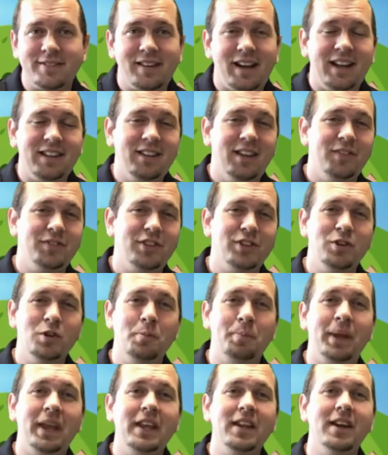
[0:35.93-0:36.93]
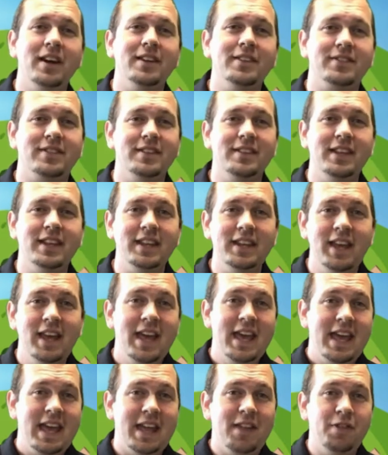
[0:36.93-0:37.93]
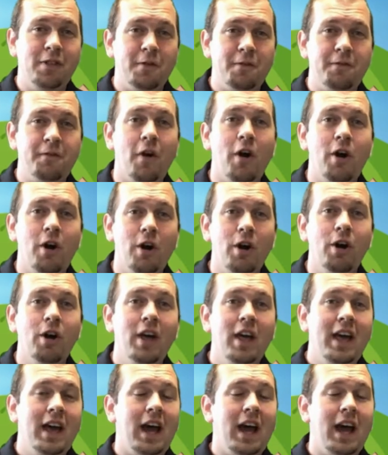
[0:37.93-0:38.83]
I love to do peanuts, and then in the fall,